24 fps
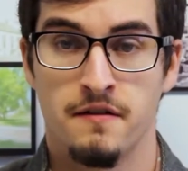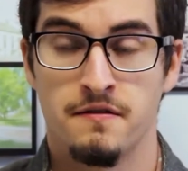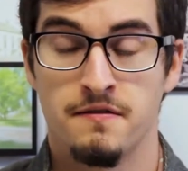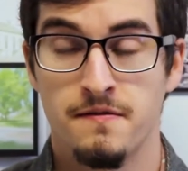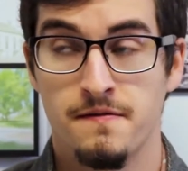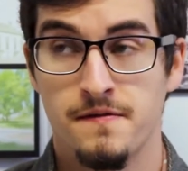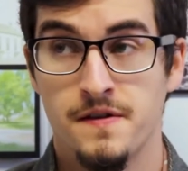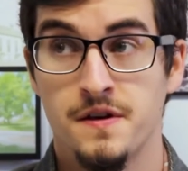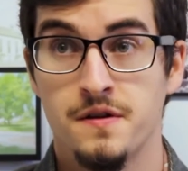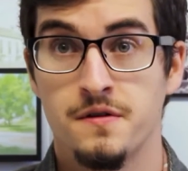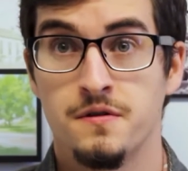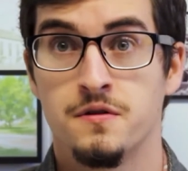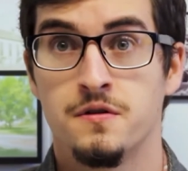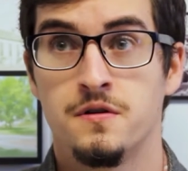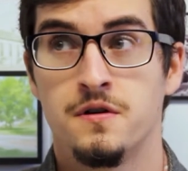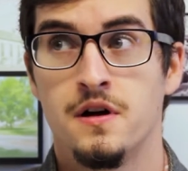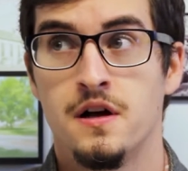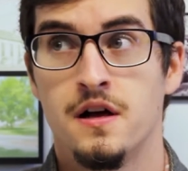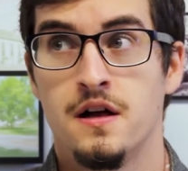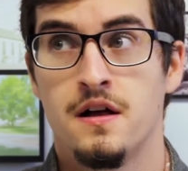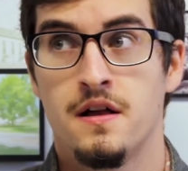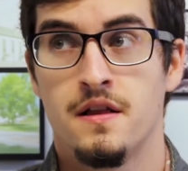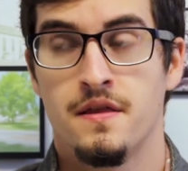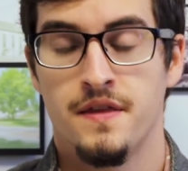I feel
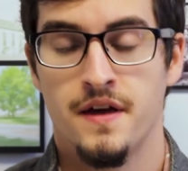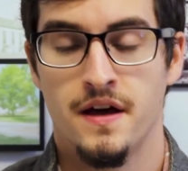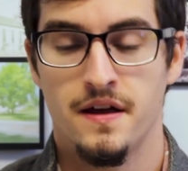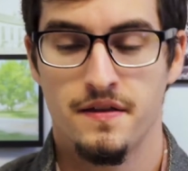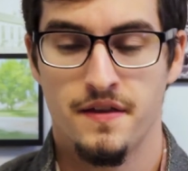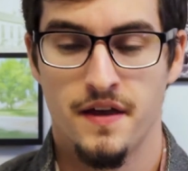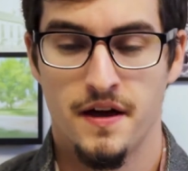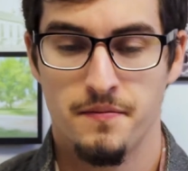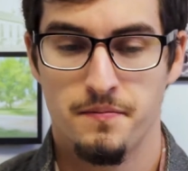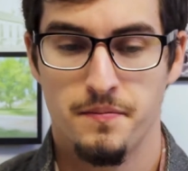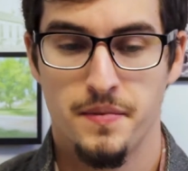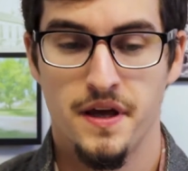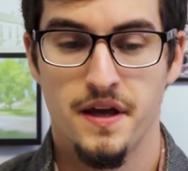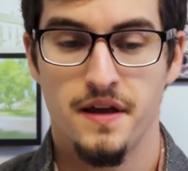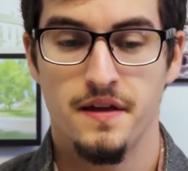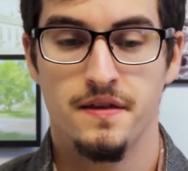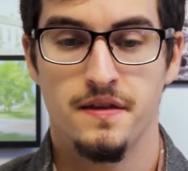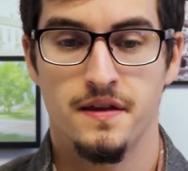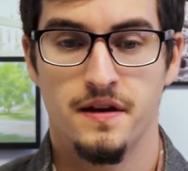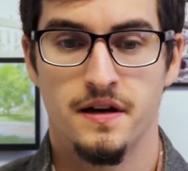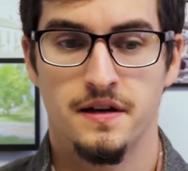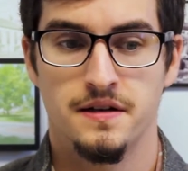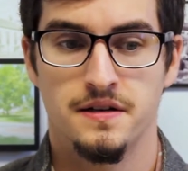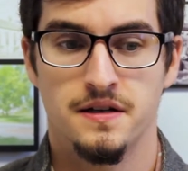that pit
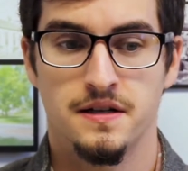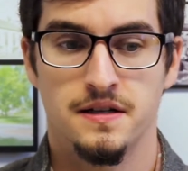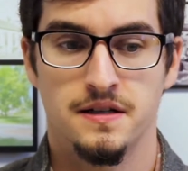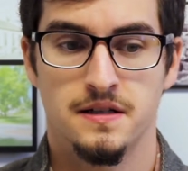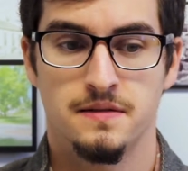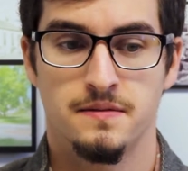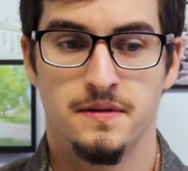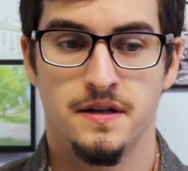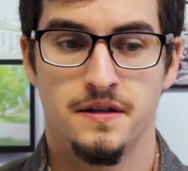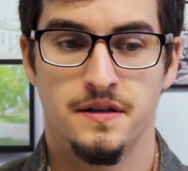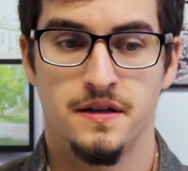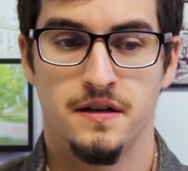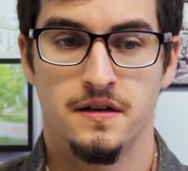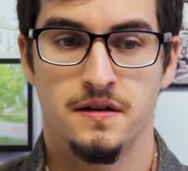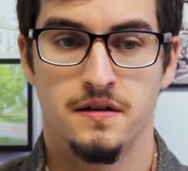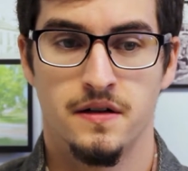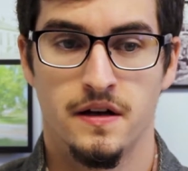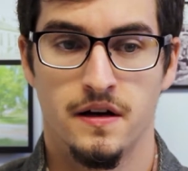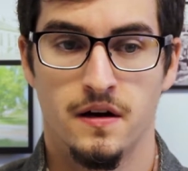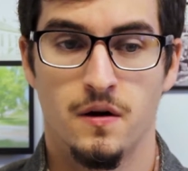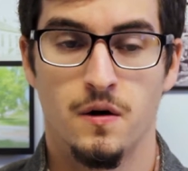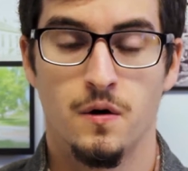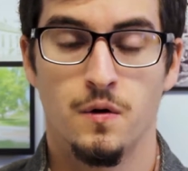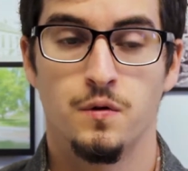that I talked about,
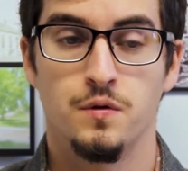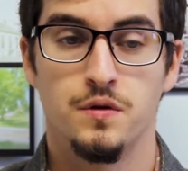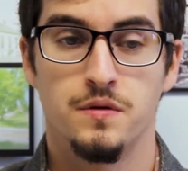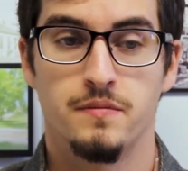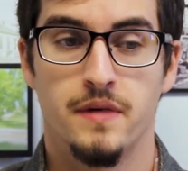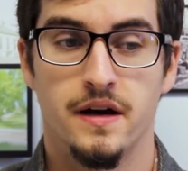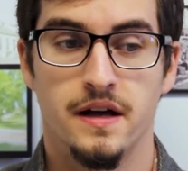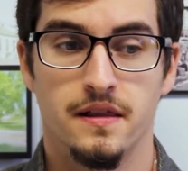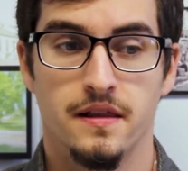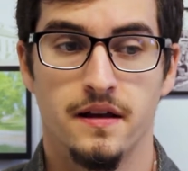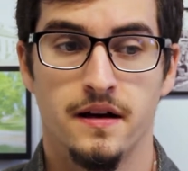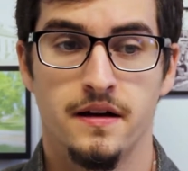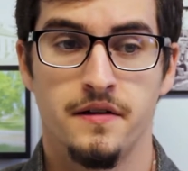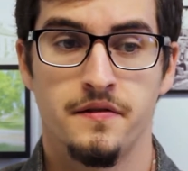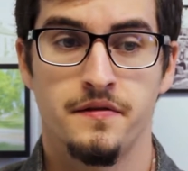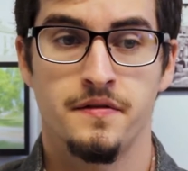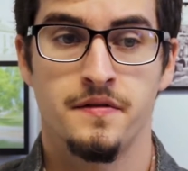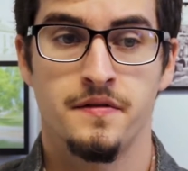that hole in my life,